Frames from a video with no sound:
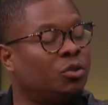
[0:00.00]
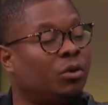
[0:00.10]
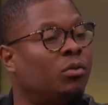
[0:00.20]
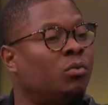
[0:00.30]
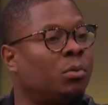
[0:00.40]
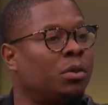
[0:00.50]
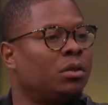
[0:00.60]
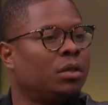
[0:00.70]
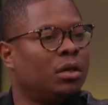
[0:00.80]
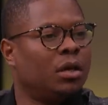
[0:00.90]
treat a woman
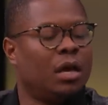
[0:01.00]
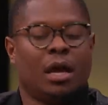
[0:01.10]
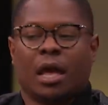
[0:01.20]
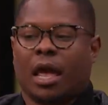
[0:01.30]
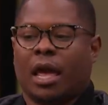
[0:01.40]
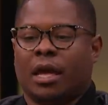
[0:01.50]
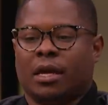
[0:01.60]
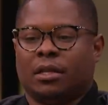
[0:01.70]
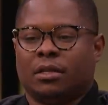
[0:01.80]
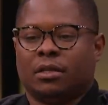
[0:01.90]

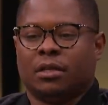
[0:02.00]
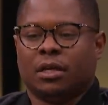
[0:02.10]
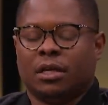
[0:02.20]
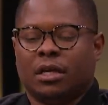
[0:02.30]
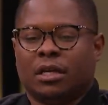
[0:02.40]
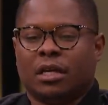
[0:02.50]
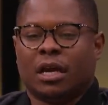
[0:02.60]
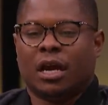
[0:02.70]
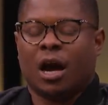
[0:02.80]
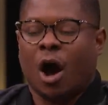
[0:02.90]
and
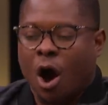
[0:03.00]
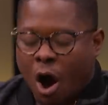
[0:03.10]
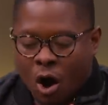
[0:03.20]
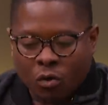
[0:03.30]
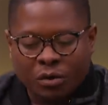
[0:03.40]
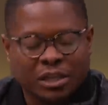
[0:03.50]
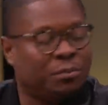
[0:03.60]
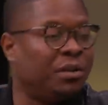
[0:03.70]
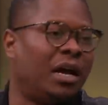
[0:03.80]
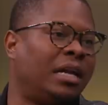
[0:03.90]
always
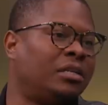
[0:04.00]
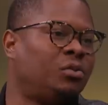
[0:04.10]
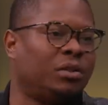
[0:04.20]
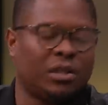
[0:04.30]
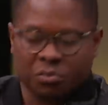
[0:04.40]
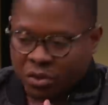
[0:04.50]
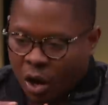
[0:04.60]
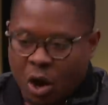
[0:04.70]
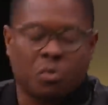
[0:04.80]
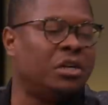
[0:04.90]
be honest with them and
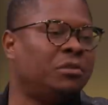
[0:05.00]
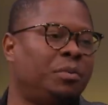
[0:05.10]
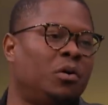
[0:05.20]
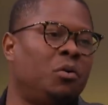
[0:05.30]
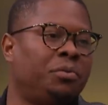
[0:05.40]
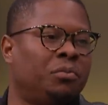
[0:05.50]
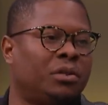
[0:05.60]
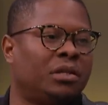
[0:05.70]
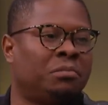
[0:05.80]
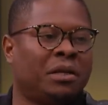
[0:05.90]
always be open
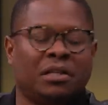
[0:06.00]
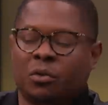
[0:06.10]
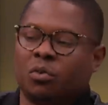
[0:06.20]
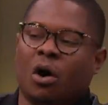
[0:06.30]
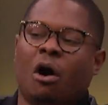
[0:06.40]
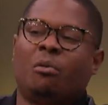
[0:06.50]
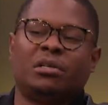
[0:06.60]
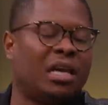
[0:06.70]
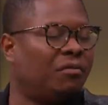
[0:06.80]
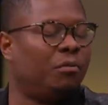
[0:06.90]
with them, I think we'll
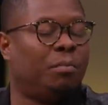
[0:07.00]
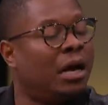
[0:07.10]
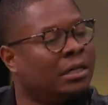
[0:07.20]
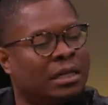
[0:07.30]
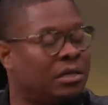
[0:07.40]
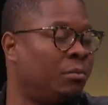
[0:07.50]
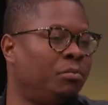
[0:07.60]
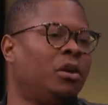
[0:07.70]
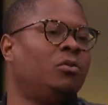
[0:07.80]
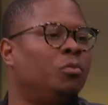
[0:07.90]
always have a bond that's
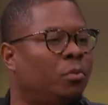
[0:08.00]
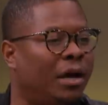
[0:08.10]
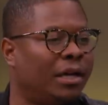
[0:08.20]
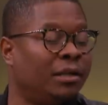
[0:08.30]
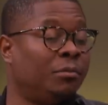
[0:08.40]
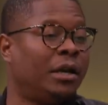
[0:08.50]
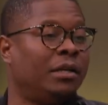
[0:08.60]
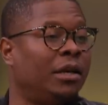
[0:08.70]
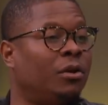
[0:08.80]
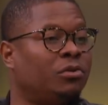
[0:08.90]
unbreakable by
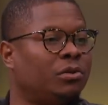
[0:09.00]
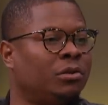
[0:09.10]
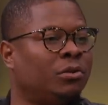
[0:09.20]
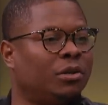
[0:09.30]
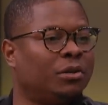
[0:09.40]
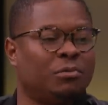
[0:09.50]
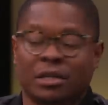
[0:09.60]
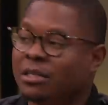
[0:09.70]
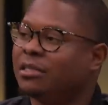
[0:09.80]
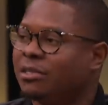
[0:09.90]
anybody else. You know yeah. what I
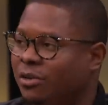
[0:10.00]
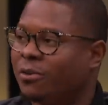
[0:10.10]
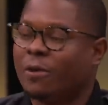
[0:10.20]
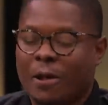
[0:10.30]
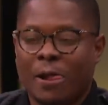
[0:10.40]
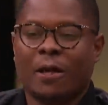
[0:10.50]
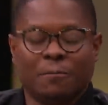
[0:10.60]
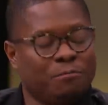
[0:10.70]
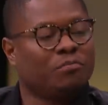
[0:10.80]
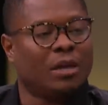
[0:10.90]
mean? So, that's true.
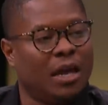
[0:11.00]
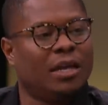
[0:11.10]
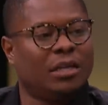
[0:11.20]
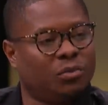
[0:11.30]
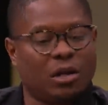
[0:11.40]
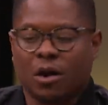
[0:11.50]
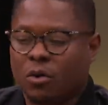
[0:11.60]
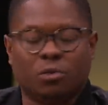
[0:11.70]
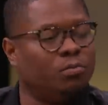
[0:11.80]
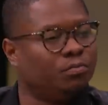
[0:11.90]
Yeah, that's what I
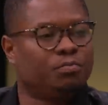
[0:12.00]
yeah. hope.